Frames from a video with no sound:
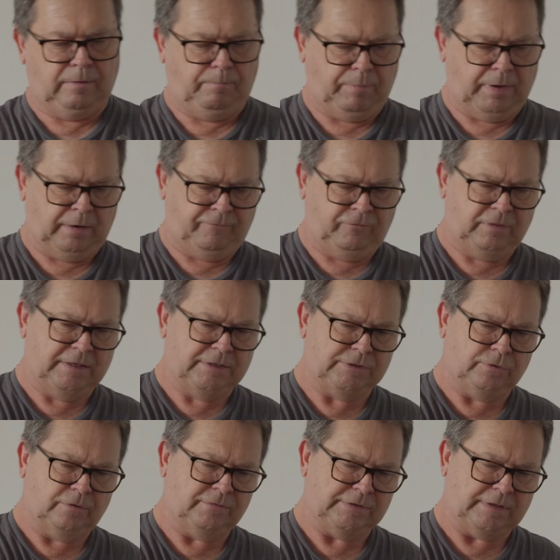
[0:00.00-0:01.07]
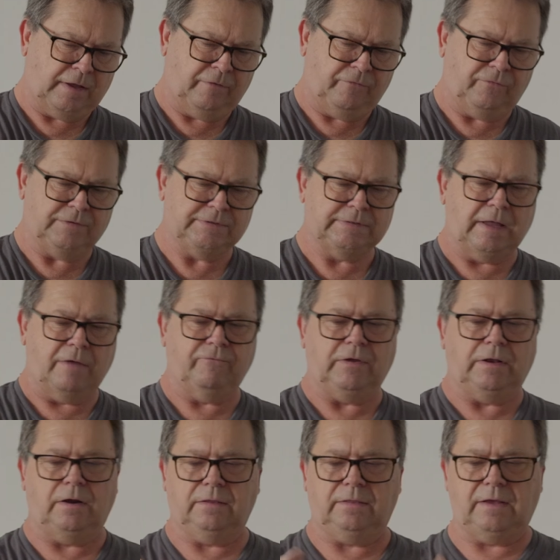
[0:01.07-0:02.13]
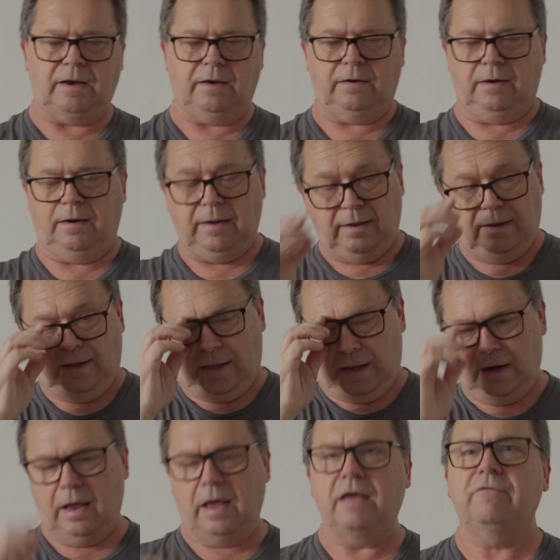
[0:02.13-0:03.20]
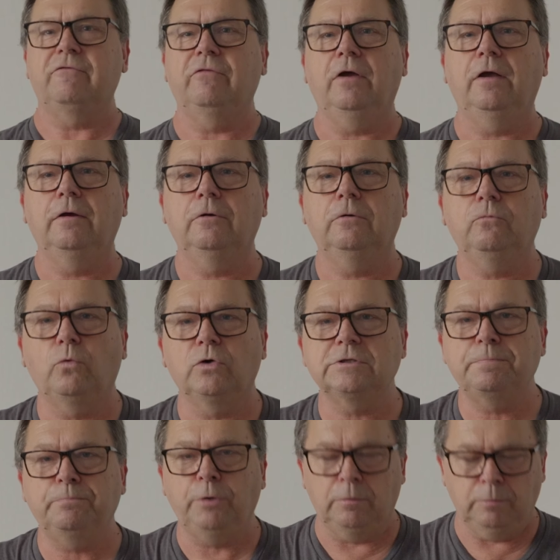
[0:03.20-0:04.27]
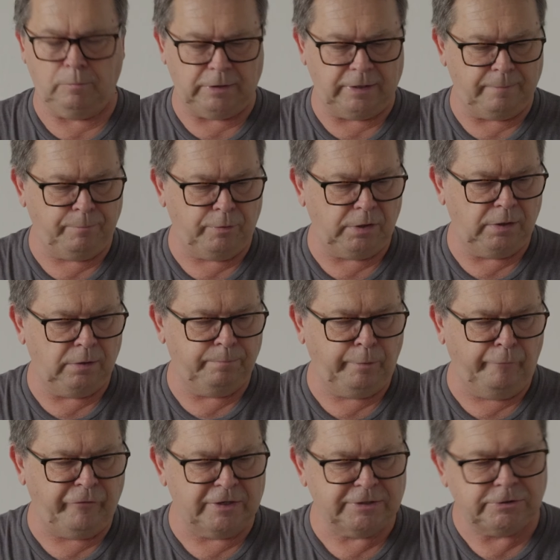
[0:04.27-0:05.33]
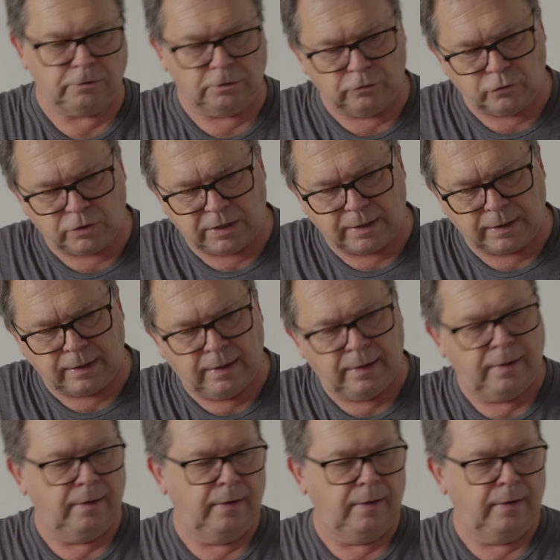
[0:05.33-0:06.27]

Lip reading: but for this sort of stuff, something like that. And I have what's probably a pretty professional looking